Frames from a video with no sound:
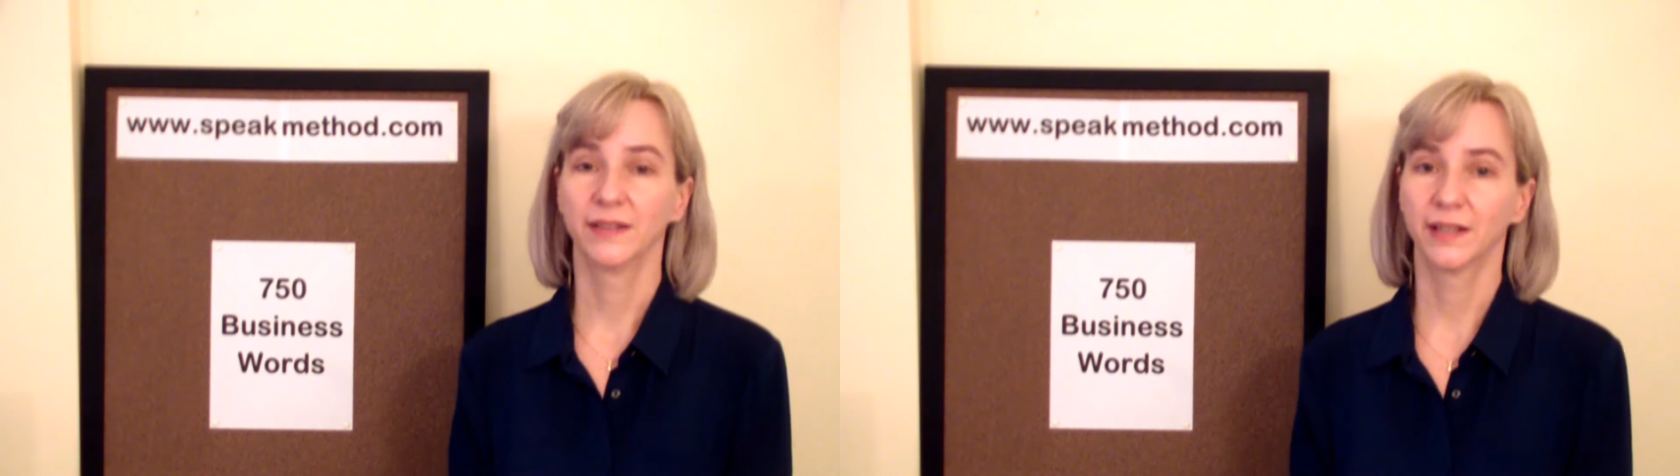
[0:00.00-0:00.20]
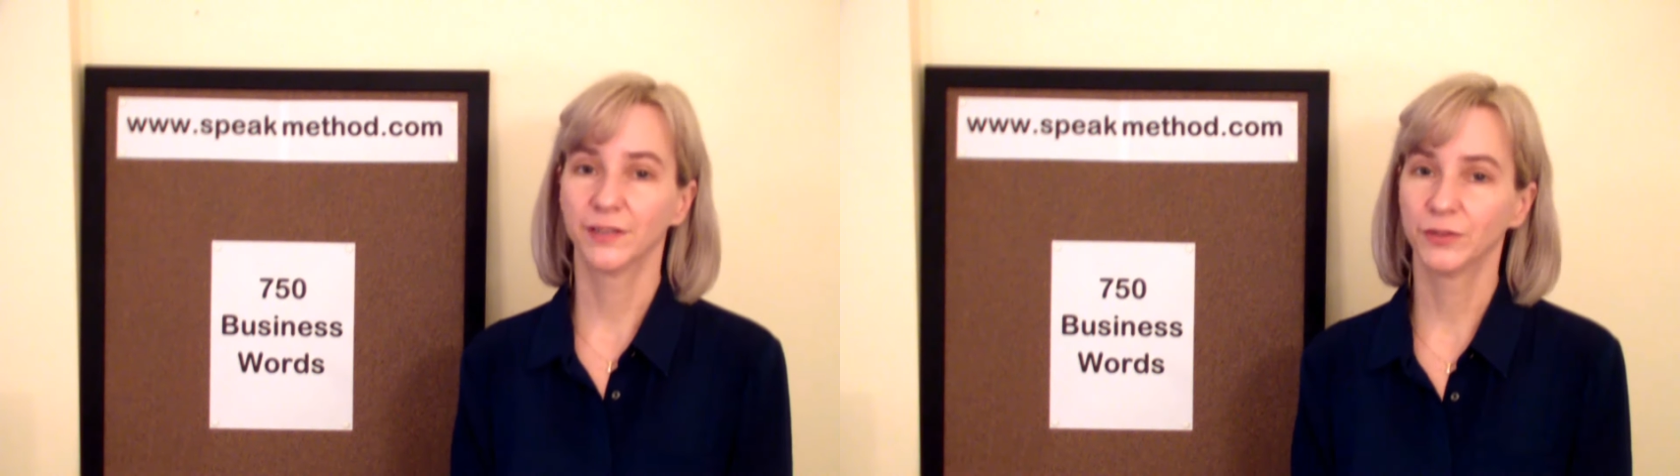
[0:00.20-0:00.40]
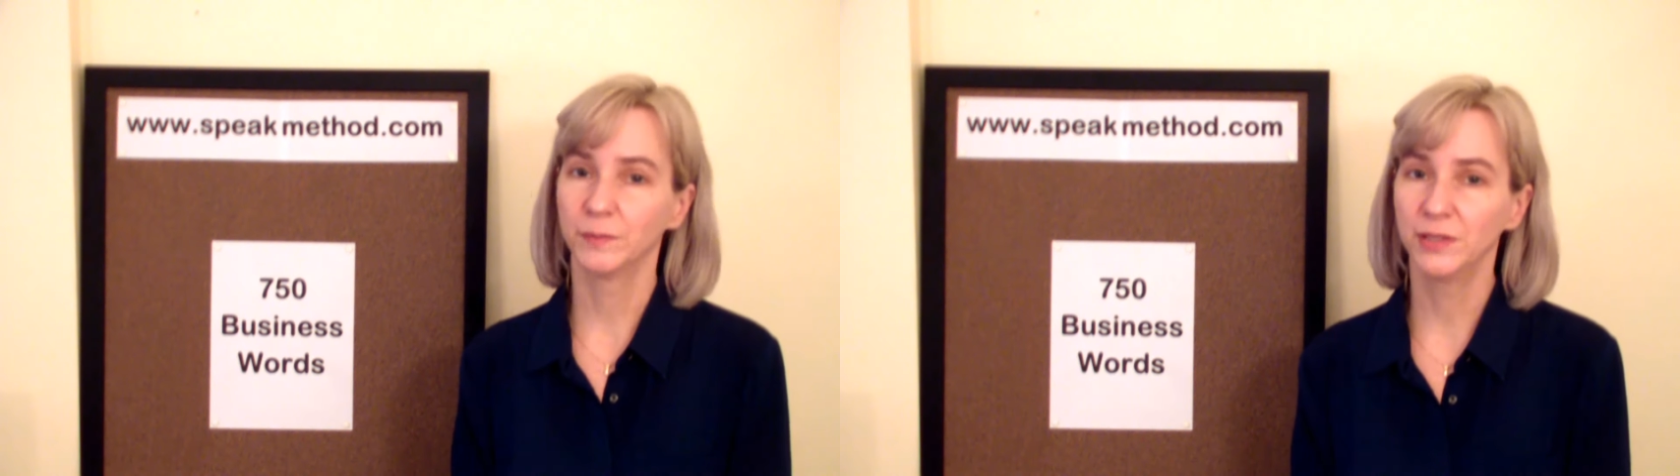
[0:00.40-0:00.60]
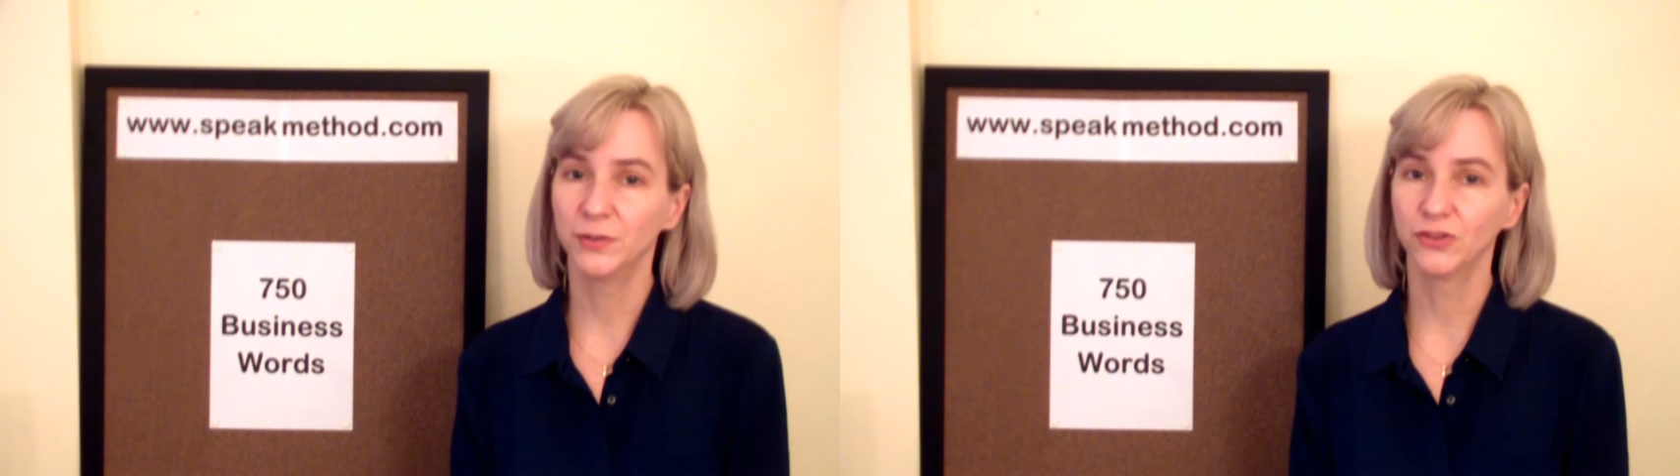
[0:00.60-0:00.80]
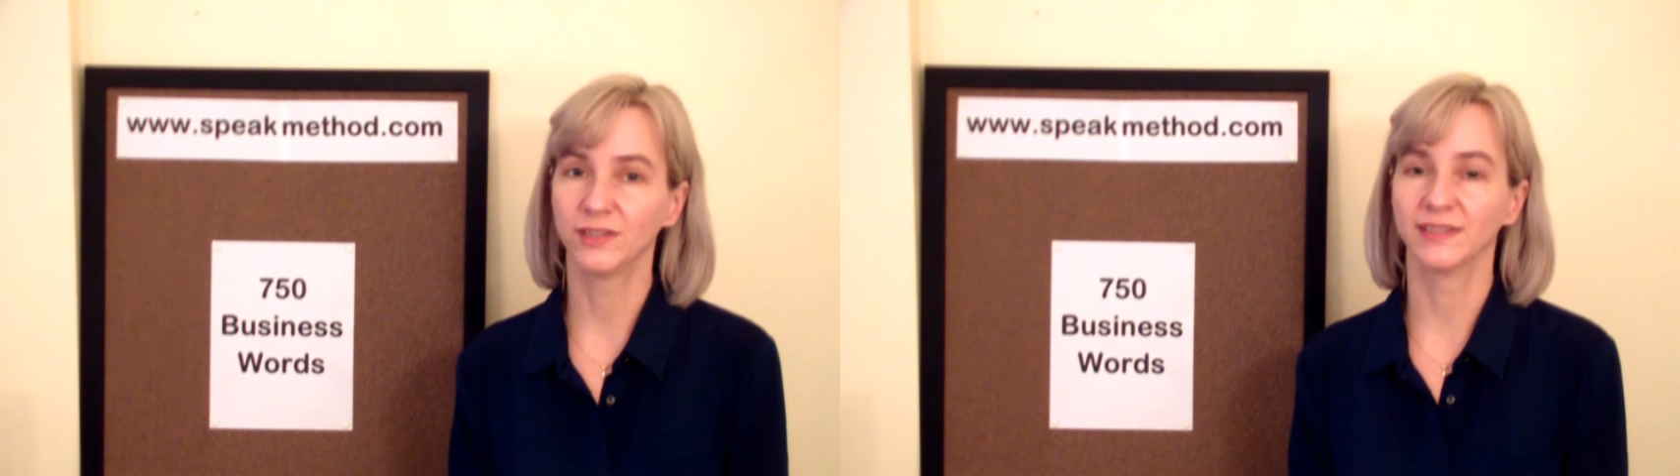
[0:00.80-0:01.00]

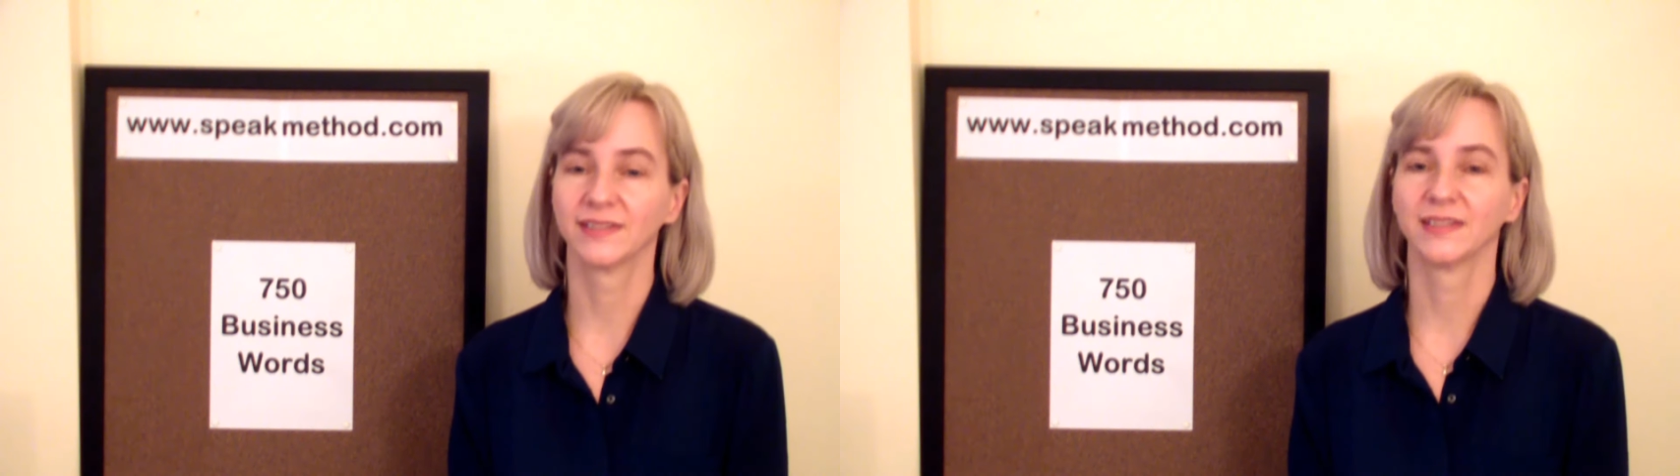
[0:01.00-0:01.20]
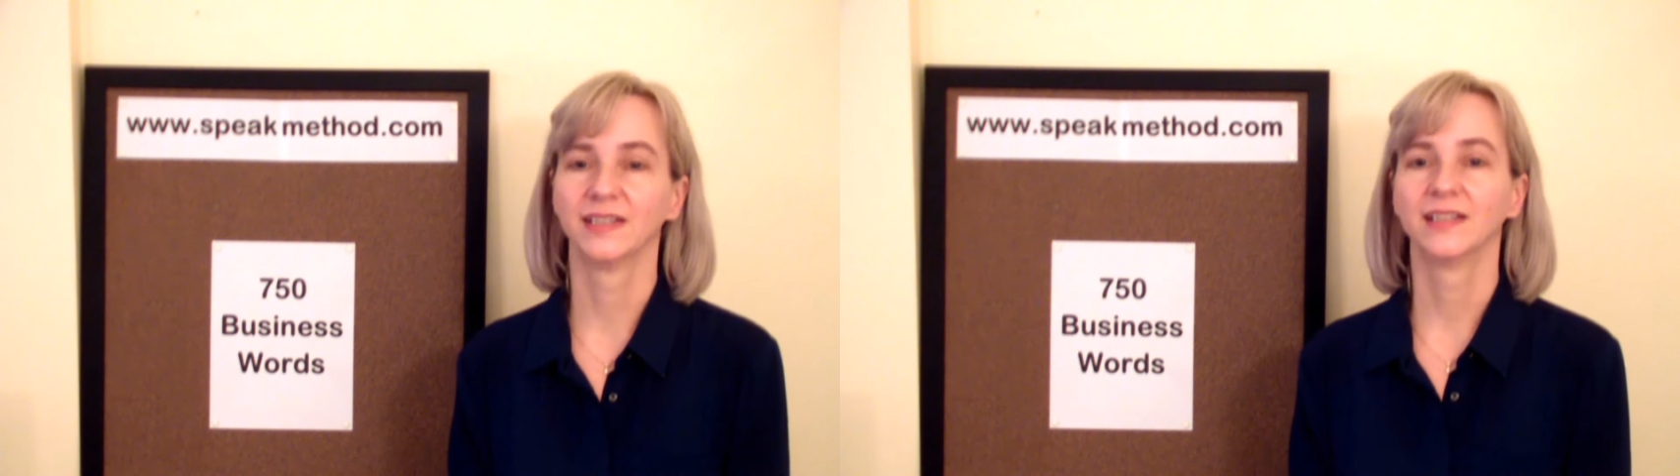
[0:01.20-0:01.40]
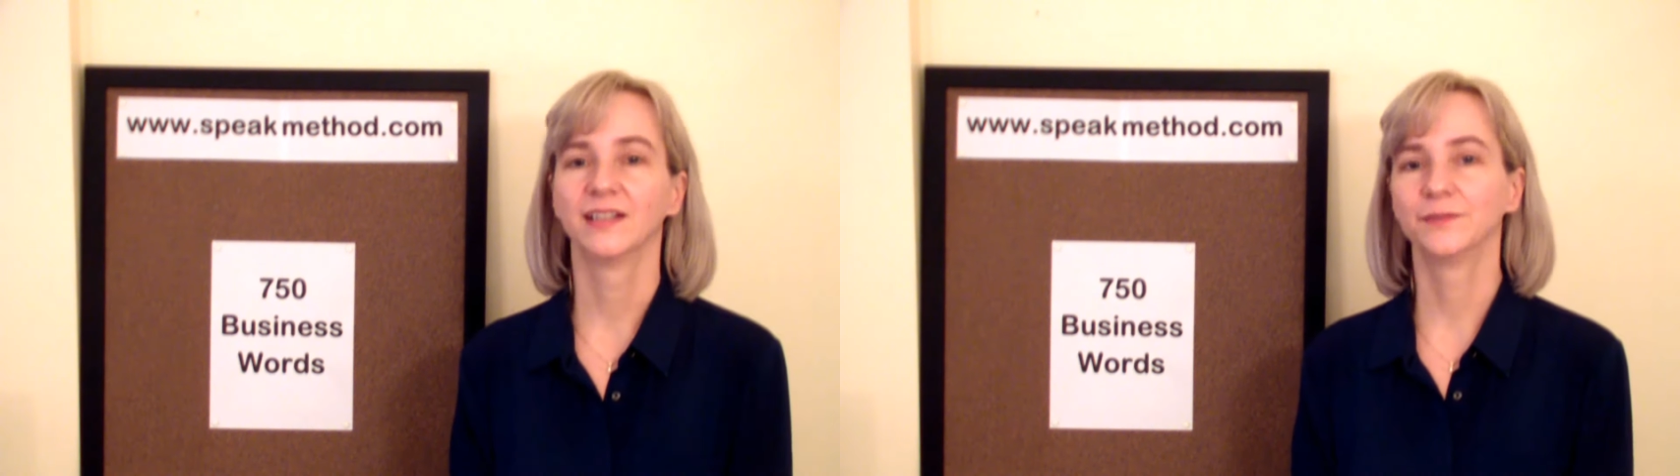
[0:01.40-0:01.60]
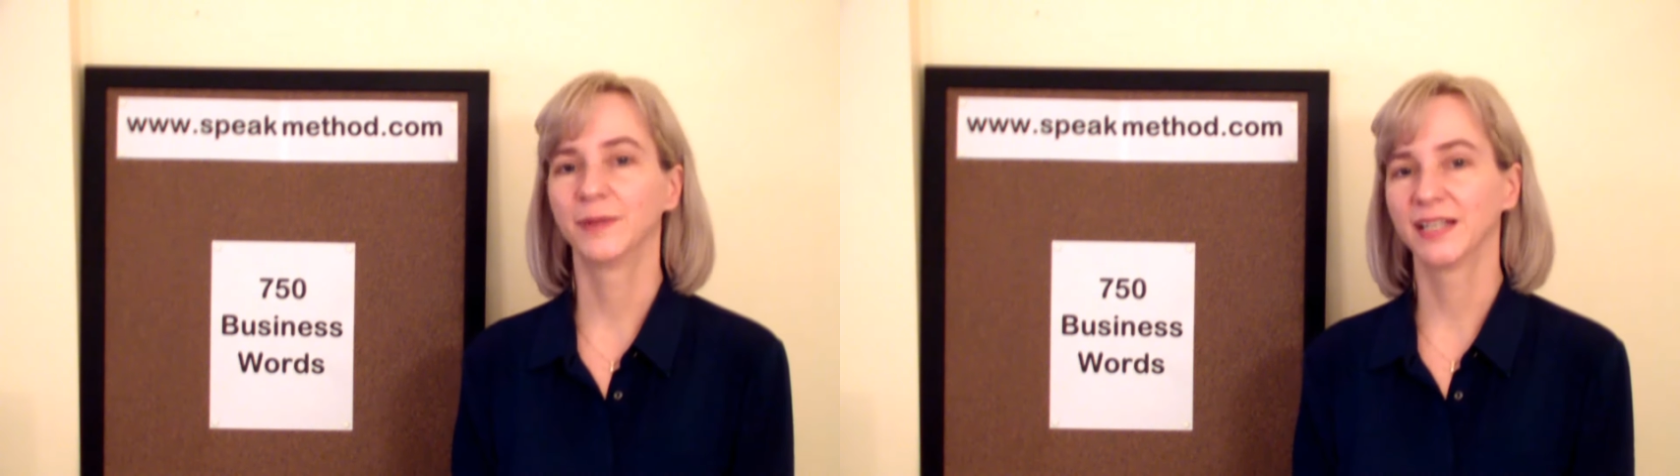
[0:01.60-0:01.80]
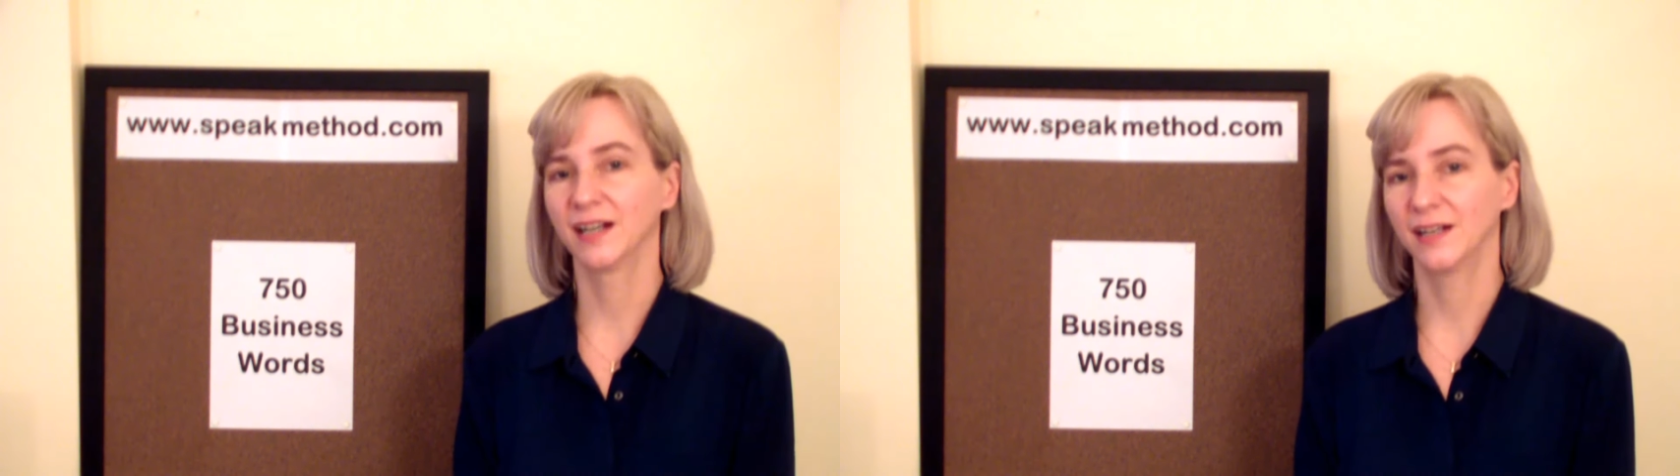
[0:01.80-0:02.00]
contributions of
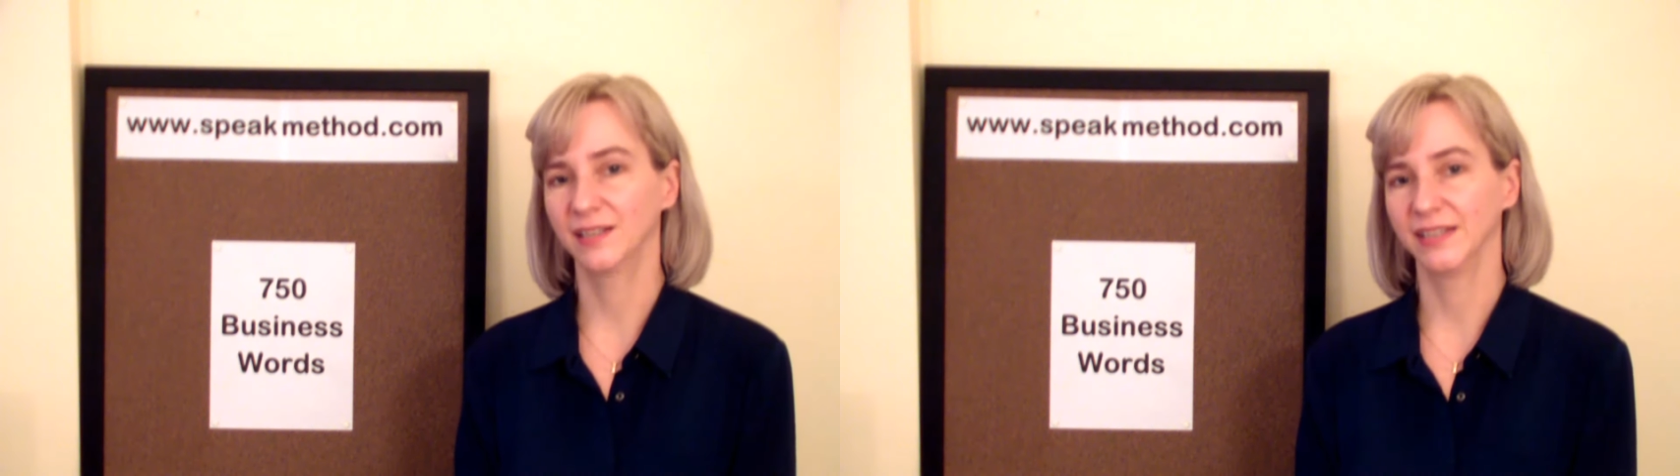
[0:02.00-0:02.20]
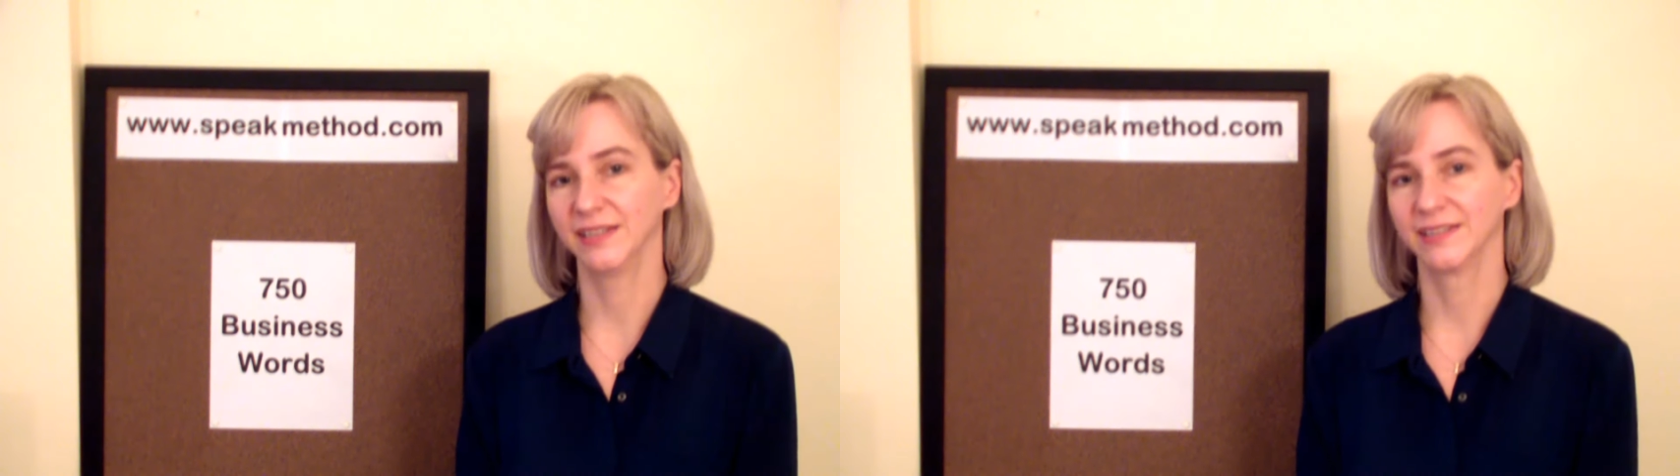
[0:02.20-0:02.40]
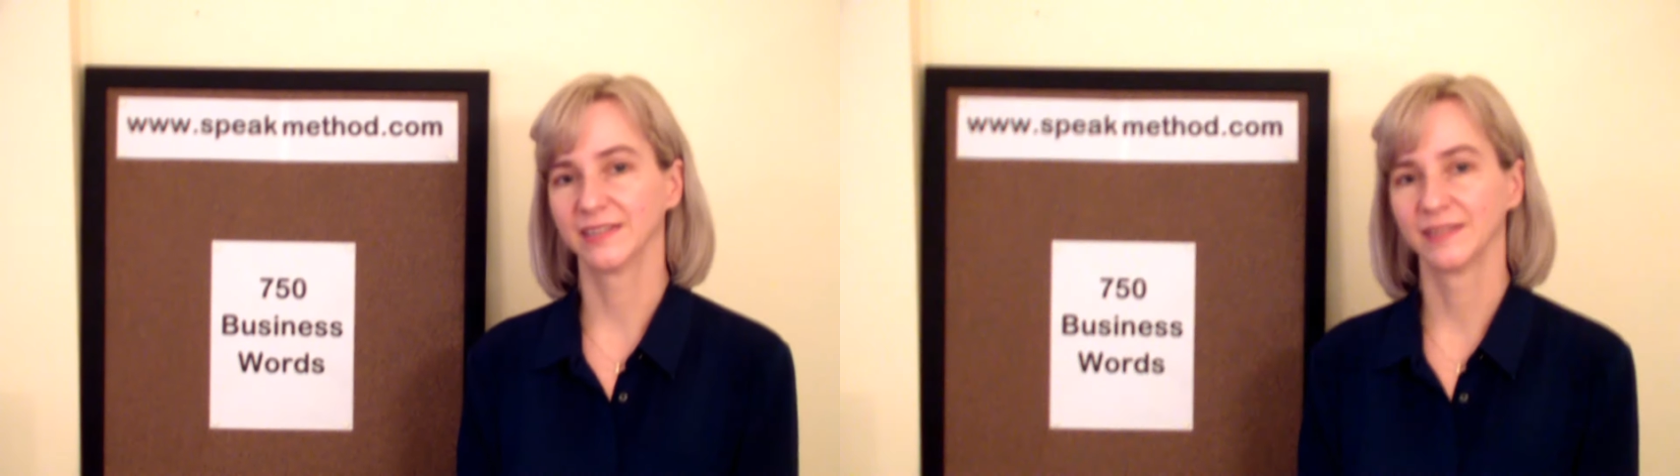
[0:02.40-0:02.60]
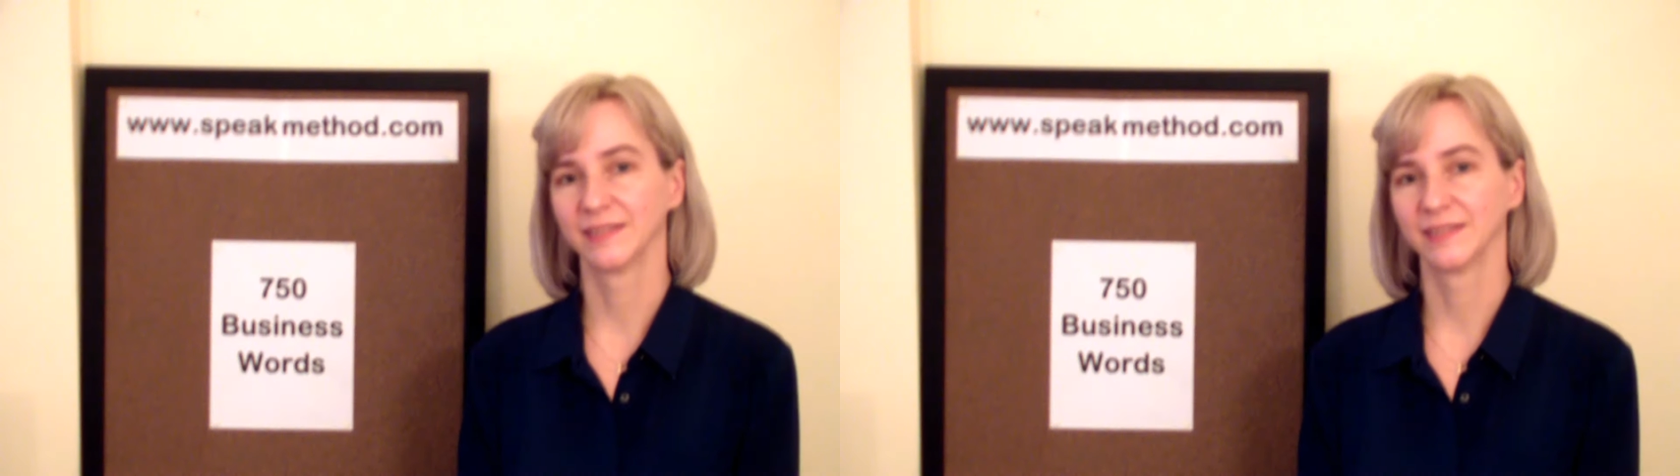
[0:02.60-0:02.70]
my colleagues.